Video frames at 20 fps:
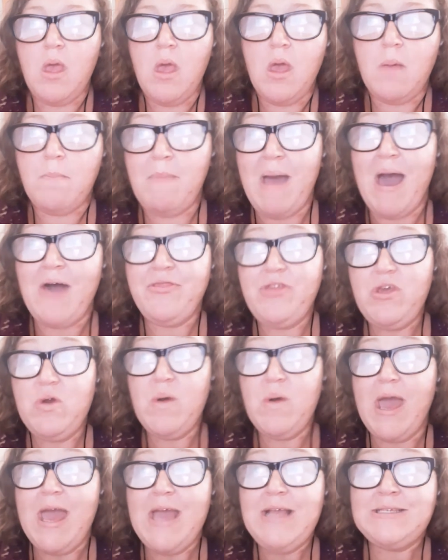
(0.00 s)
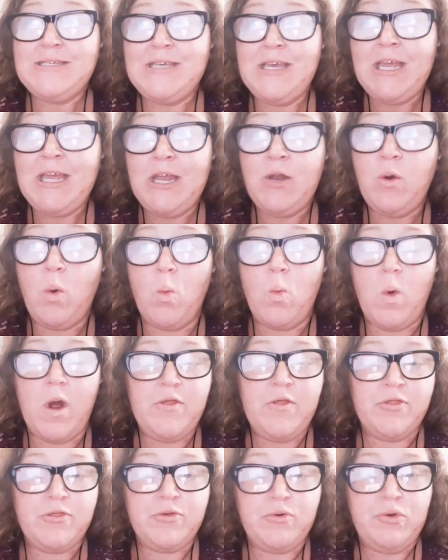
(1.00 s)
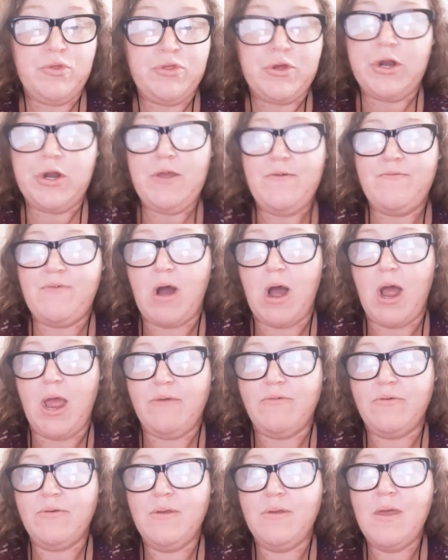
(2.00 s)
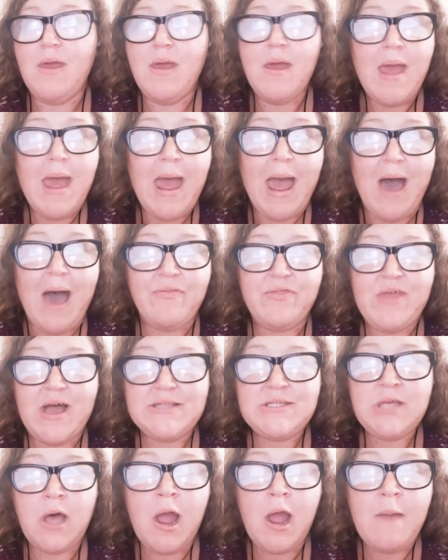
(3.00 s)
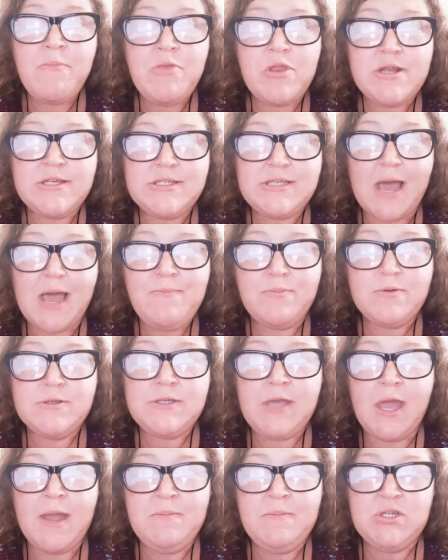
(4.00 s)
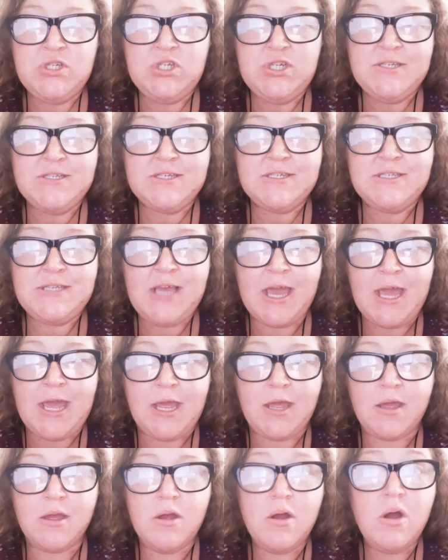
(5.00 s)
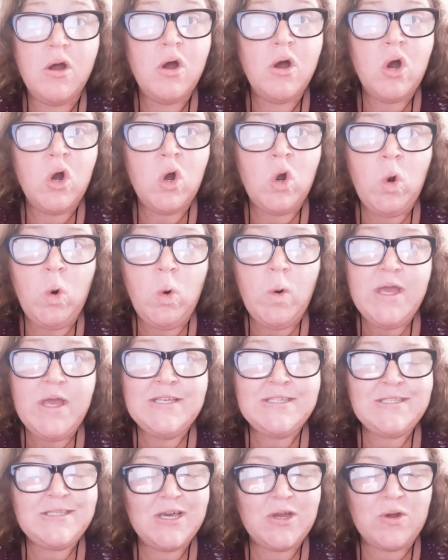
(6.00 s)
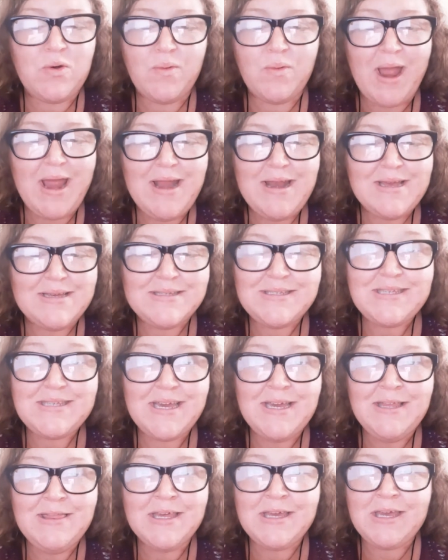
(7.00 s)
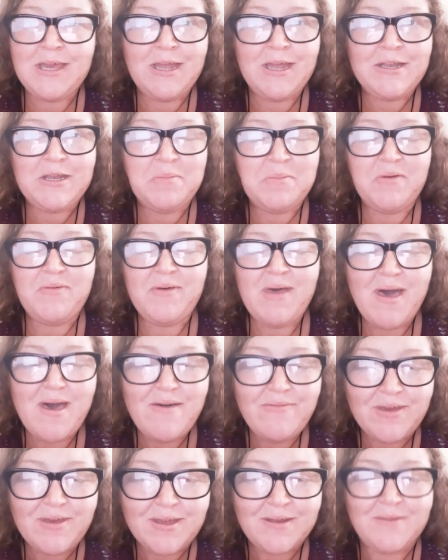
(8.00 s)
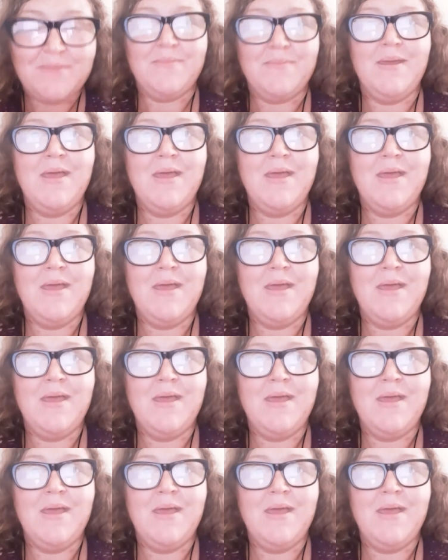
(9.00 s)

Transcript: Matthew 18, 1 through 35. At that time, the disciples came to Jesus saying, "Who is the greatest in the kingdom of heaven?"